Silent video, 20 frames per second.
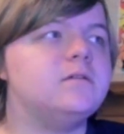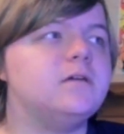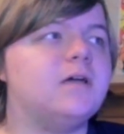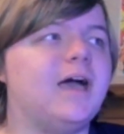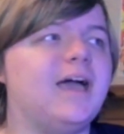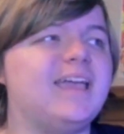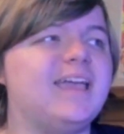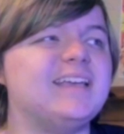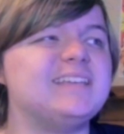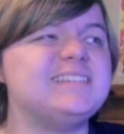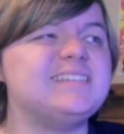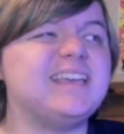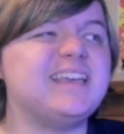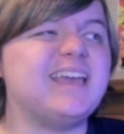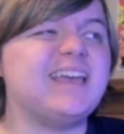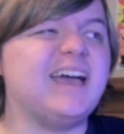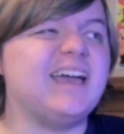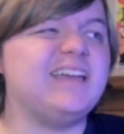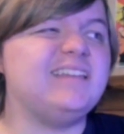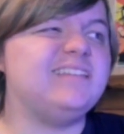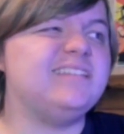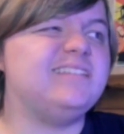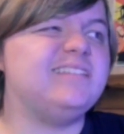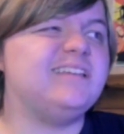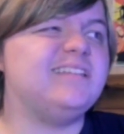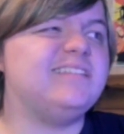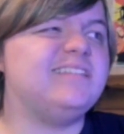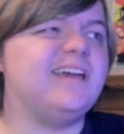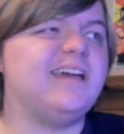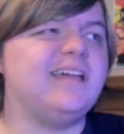I guess they kind of
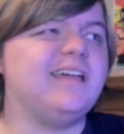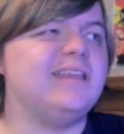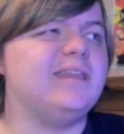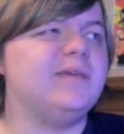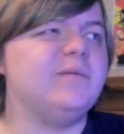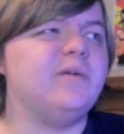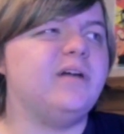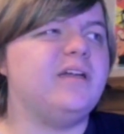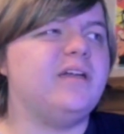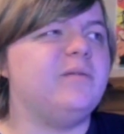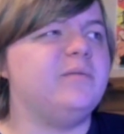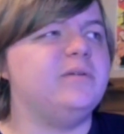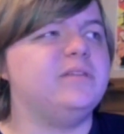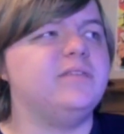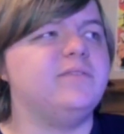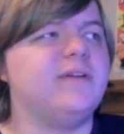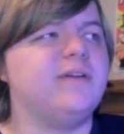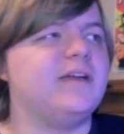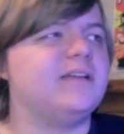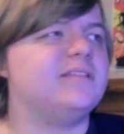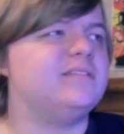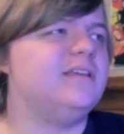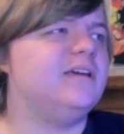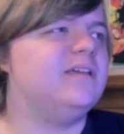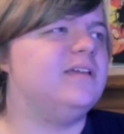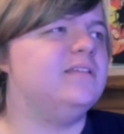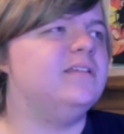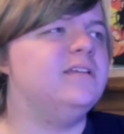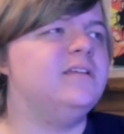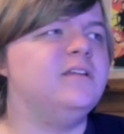did that anyway, with the fact
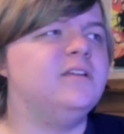that